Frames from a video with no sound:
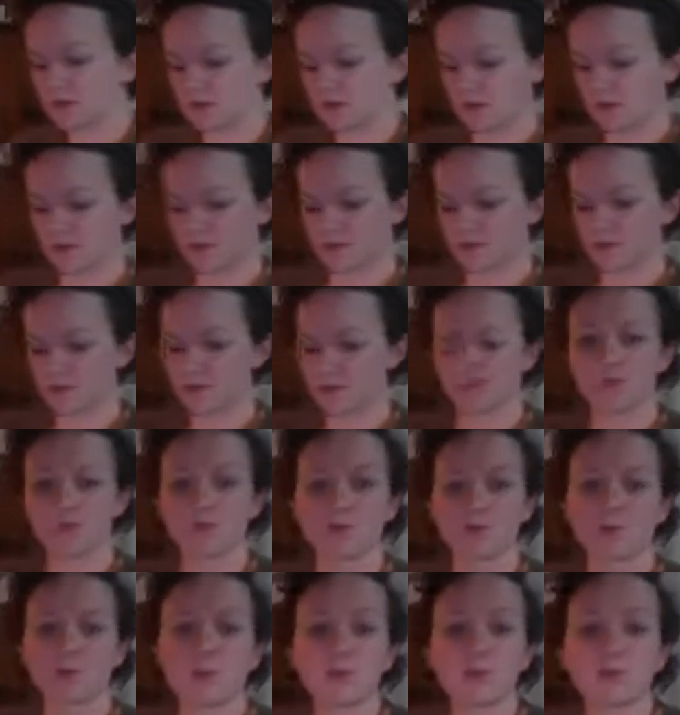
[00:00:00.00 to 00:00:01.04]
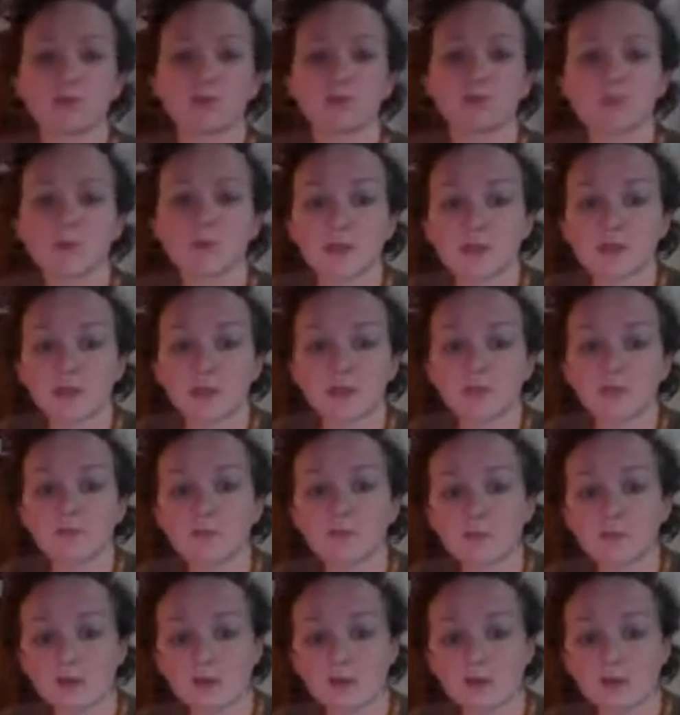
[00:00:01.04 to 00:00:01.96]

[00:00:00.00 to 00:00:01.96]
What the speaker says: you really, really, really